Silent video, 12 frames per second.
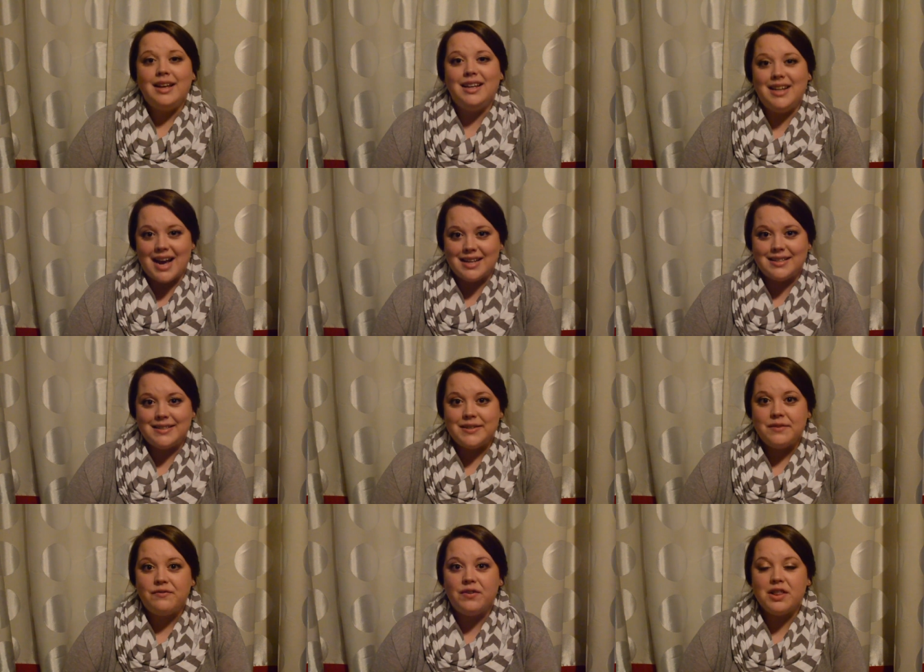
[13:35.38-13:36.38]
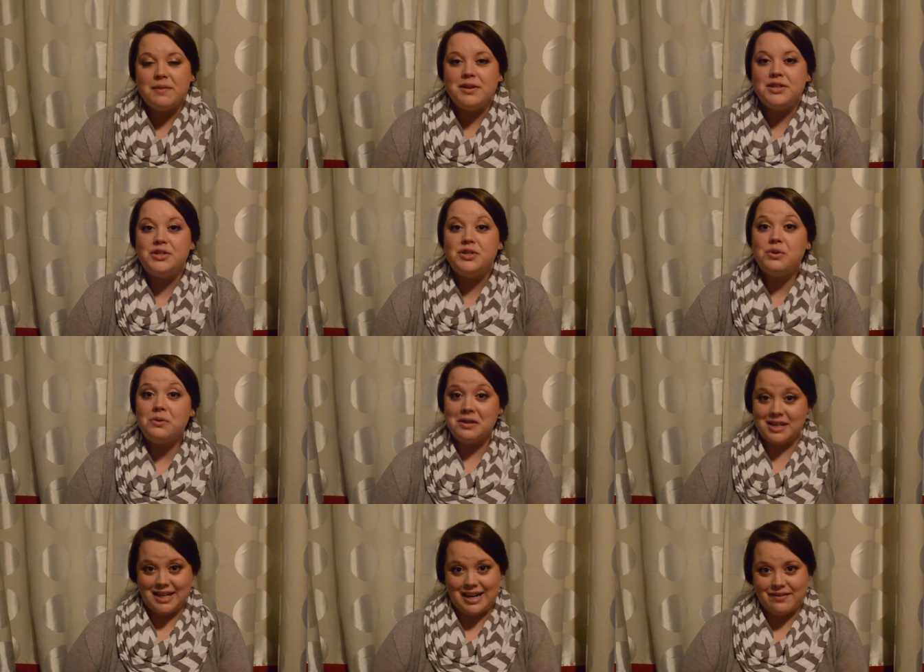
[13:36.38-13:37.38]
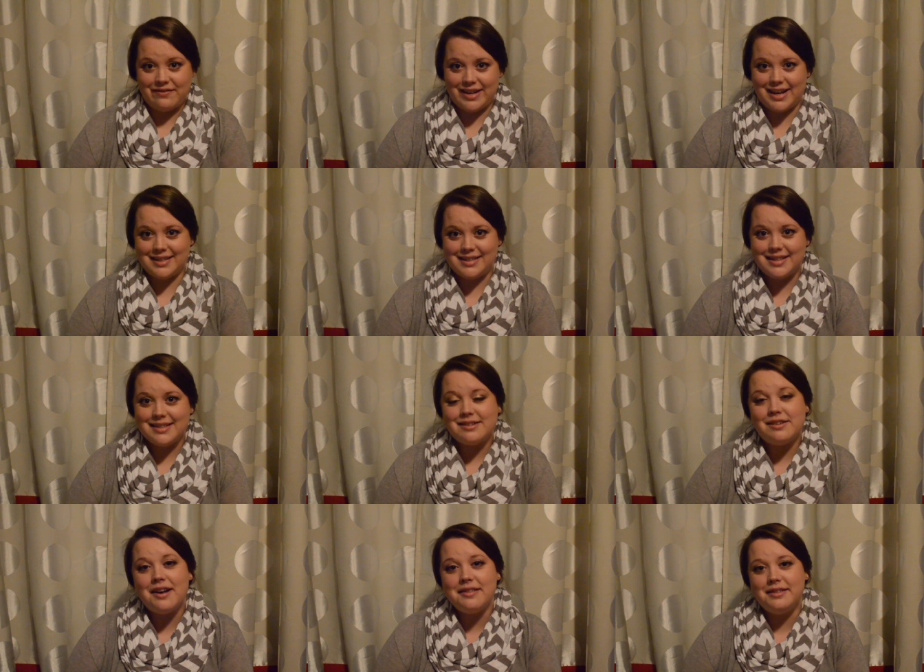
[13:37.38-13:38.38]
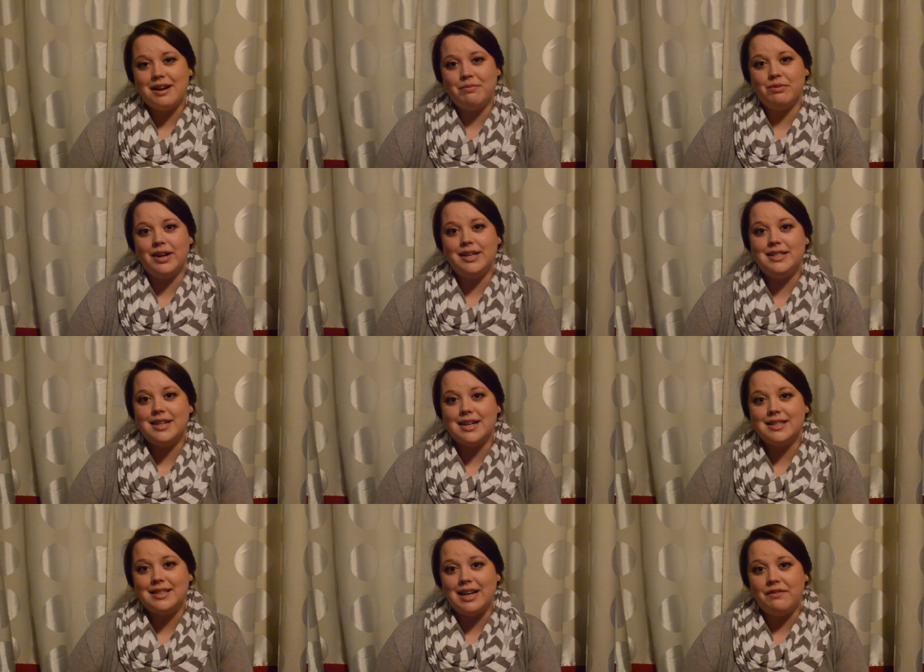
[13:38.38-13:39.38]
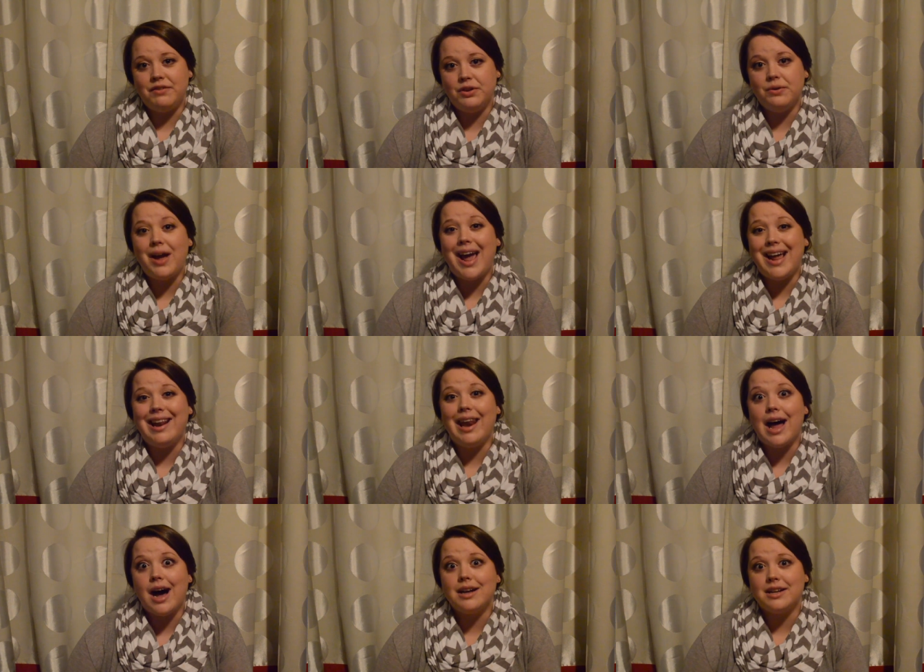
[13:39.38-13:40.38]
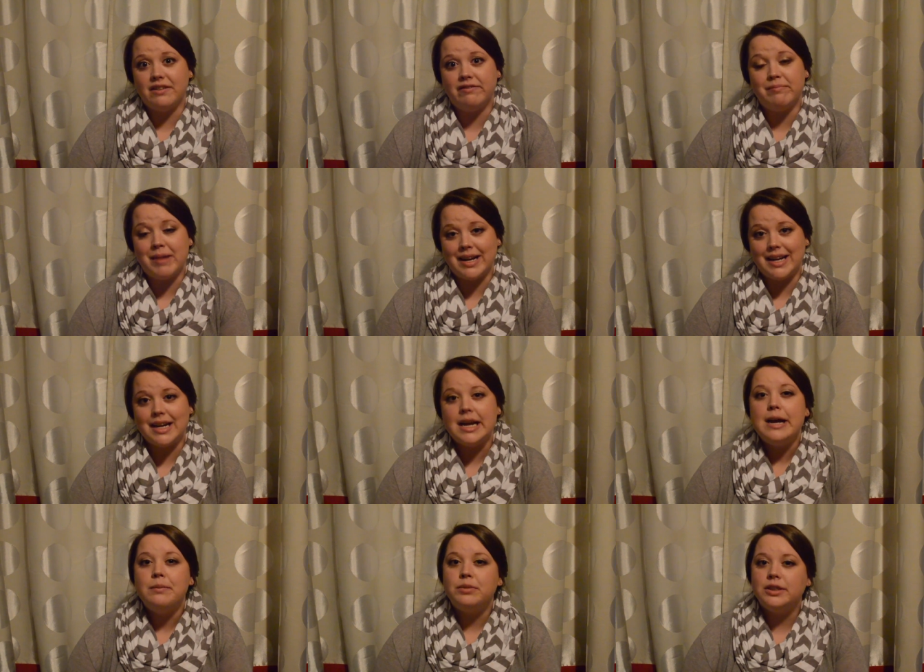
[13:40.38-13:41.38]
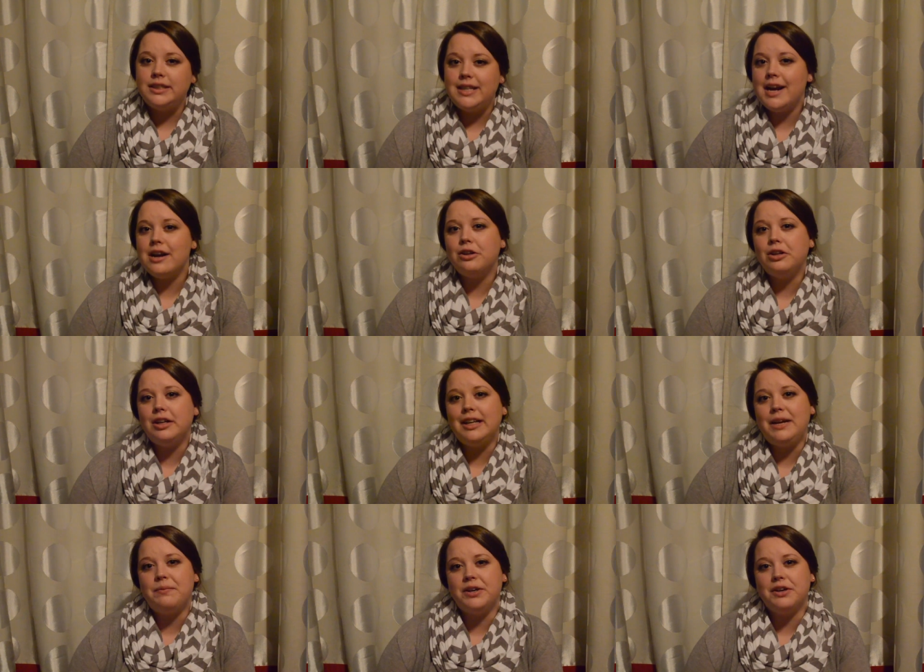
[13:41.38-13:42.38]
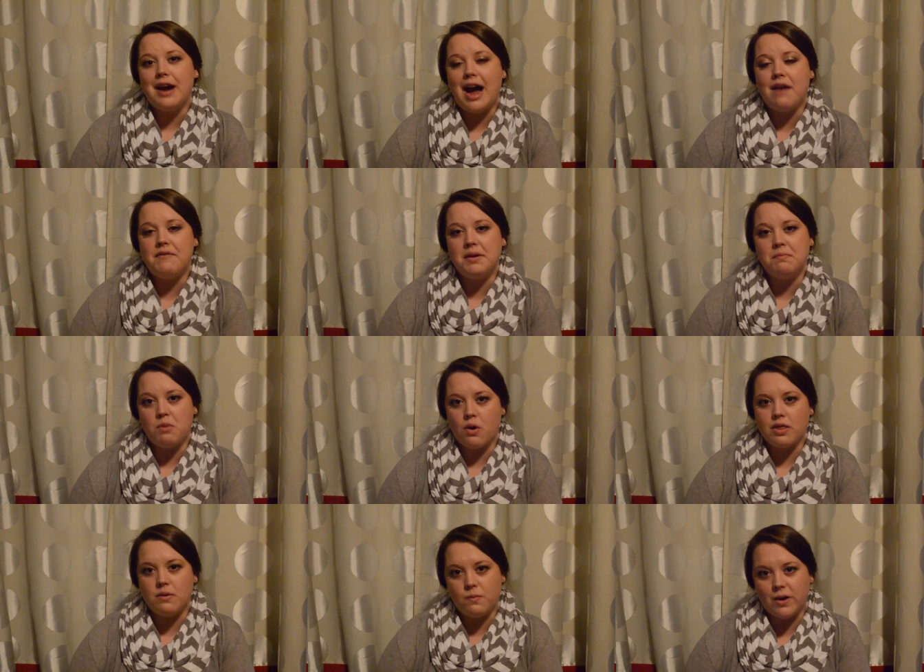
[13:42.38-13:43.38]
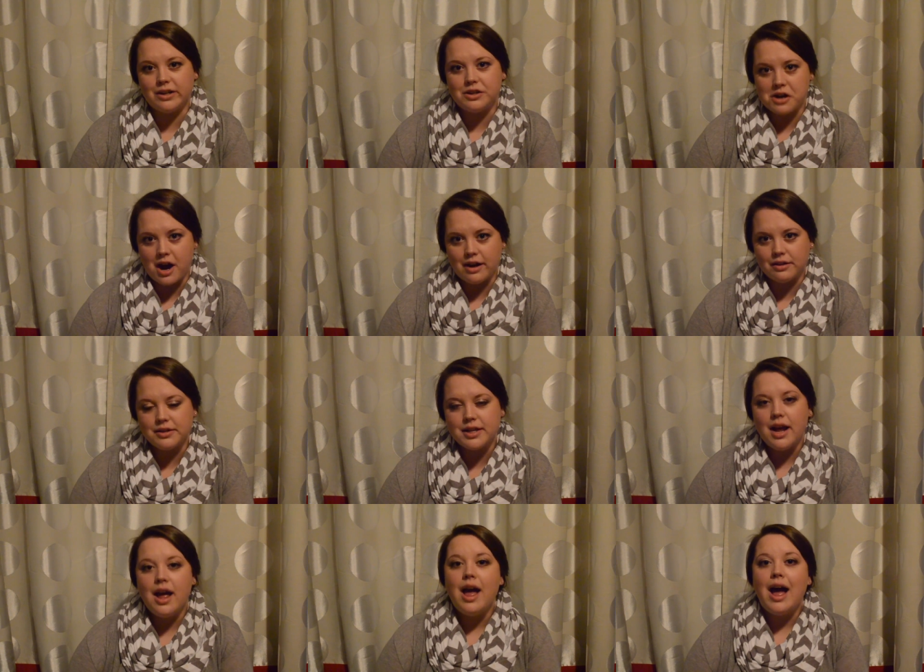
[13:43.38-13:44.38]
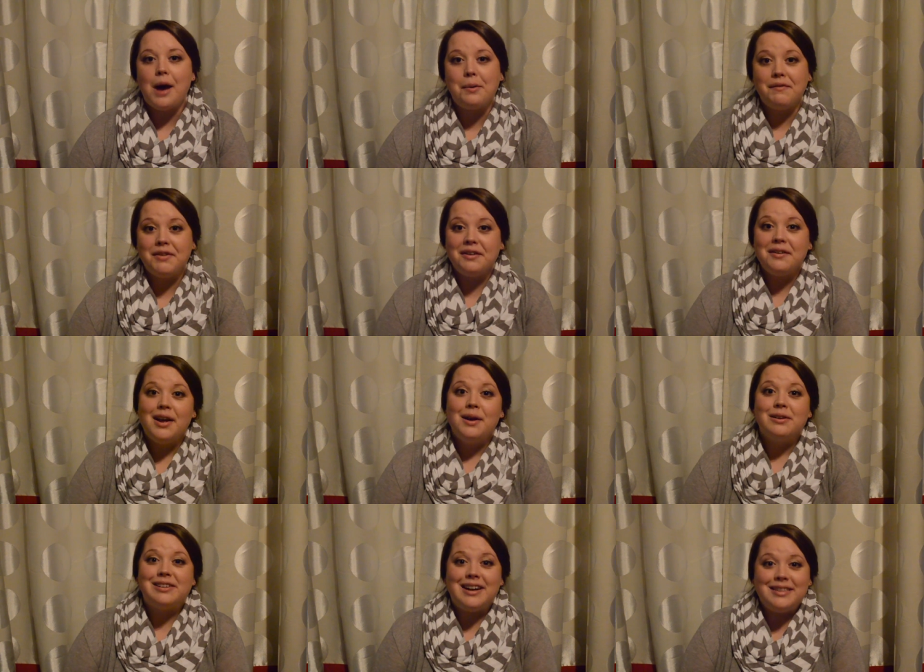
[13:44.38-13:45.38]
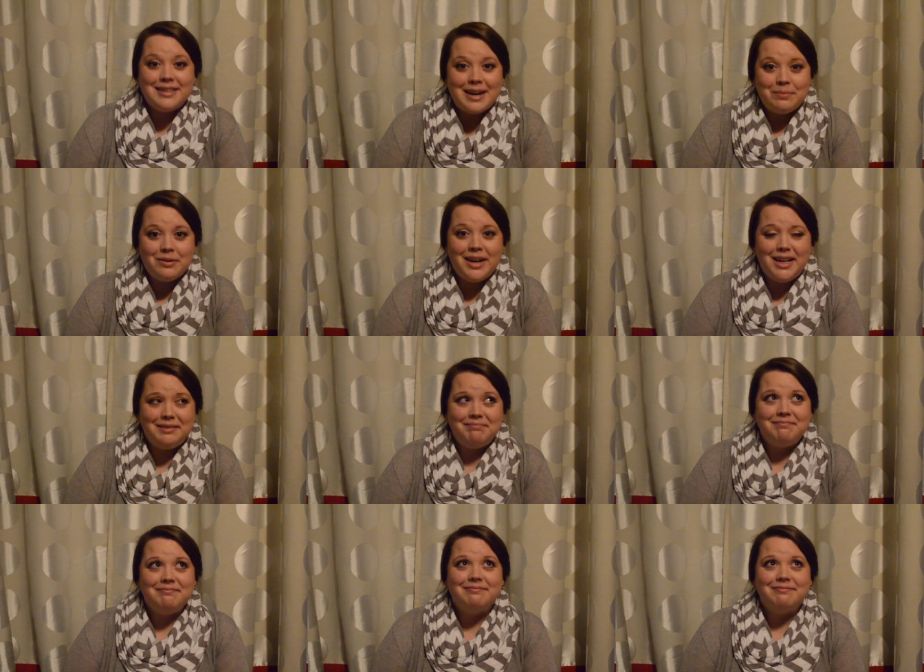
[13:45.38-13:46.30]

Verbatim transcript: yes, for the majority of cases, cloth diapering does save you a lot of money, particularly when you're having more than one child. However, cloth diapering